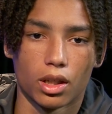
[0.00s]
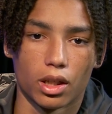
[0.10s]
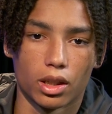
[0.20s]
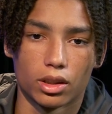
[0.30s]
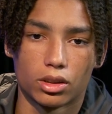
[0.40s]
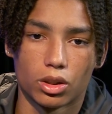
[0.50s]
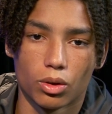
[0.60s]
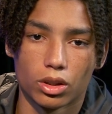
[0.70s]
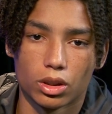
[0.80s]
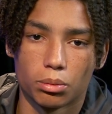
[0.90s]
In the
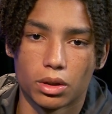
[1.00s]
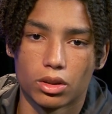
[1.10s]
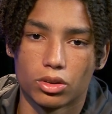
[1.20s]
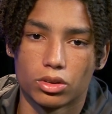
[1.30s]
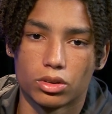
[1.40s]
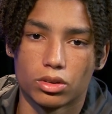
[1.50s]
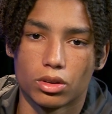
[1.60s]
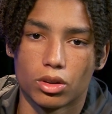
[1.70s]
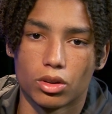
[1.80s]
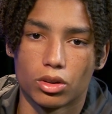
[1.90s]
200 meters,
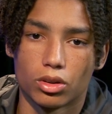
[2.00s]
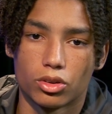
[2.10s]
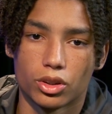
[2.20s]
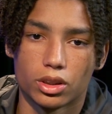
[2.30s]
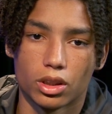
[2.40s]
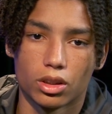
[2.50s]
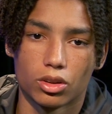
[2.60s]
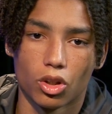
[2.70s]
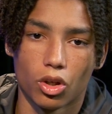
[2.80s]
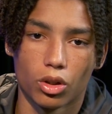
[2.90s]
Krissa
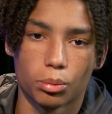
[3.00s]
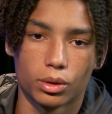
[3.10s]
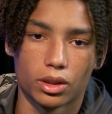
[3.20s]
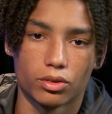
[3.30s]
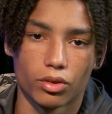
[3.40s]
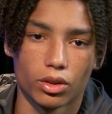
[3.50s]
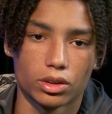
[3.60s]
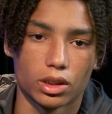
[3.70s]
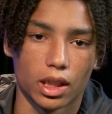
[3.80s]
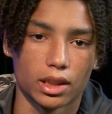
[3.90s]
Long placed
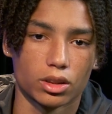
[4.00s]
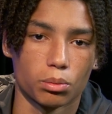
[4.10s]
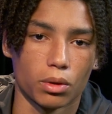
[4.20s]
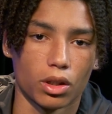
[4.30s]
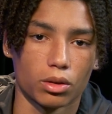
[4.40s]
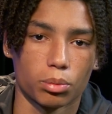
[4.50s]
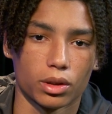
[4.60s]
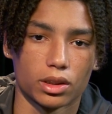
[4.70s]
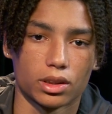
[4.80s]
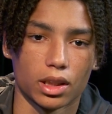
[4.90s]
first, and Aja Mock
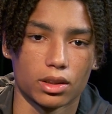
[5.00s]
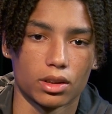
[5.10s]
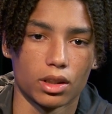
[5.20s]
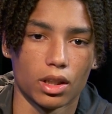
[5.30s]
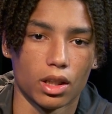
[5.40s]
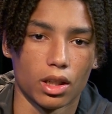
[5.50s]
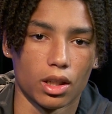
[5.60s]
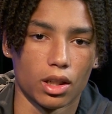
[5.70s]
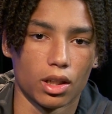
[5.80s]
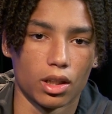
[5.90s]
placed second.
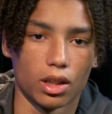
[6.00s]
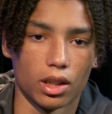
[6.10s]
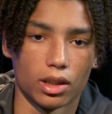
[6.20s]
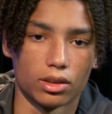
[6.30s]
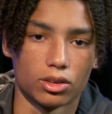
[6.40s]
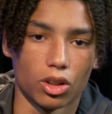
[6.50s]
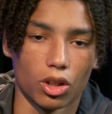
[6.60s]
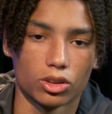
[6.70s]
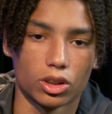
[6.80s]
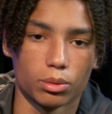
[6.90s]
In
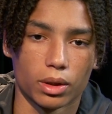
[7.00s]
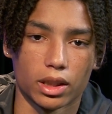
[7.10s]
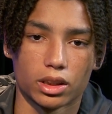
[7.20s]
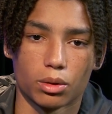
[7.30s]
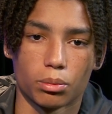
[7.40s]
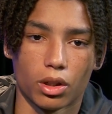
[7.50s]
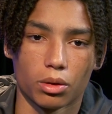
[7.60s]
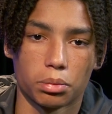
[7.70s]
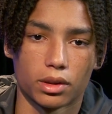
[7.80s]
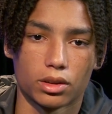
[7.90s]
long jump, Aja
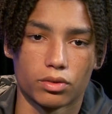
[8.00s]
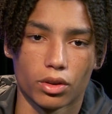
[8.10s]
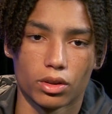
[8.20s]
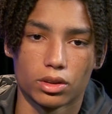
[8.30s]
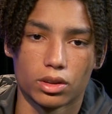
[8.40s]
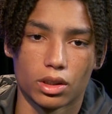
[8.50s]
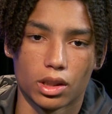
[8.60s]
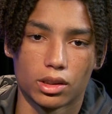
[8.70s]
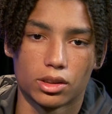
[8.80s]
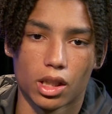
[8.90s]
Mock placed first.
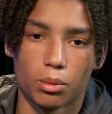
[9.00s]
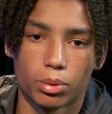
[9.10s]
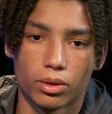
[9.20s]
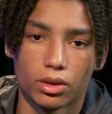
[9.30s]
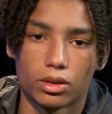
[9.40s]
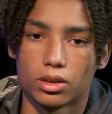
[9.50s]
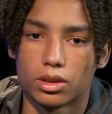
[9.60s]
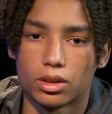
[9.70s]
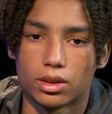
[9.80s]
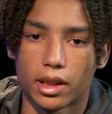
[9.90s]
In shot put,
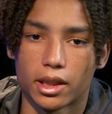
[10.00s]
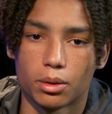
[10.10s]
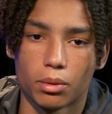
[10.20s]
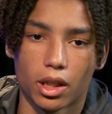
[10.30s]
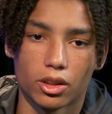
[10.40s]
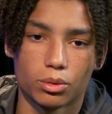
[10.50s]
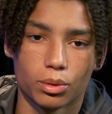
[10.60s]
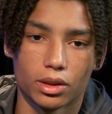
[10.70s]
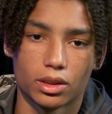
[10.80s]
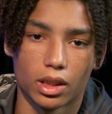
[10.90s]
Katie Myers
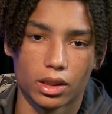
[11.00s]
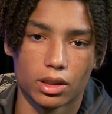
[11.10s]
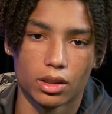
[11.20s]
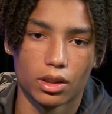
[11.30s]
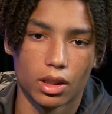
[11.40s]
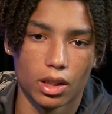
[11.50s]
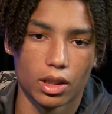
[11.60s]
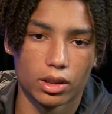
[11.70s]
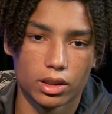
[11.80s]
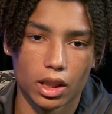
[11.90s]
placed second.
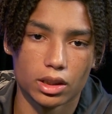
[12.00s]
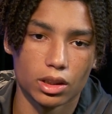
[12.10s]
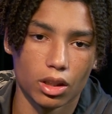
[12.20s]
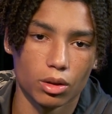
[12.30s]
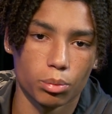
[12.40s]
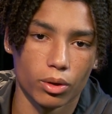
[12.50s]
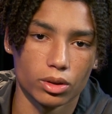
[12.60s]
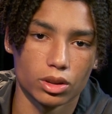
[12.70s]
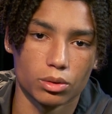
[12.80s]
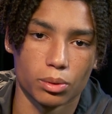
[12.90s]
Cassiana
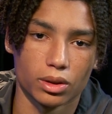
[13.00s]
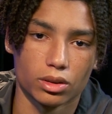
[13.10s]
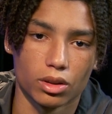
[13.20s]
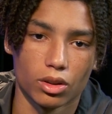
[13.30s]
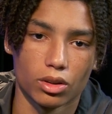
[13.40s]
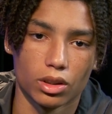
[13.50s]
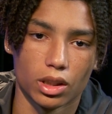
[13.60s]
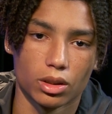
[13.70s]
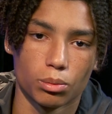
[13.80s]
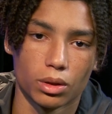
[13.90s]
Parsons placed third,
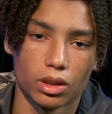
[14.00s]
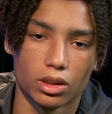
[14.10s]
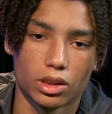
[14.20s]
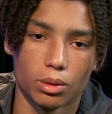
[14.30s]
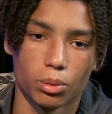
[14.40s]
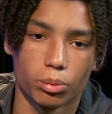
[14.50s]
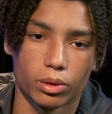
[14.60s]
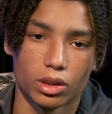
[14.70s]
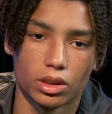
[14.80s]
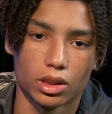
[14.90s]
and Demia Temple
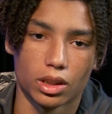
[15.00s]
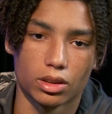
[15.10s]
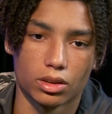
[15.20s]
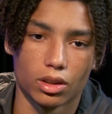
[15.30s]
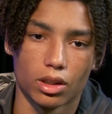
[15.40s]
placed sixth.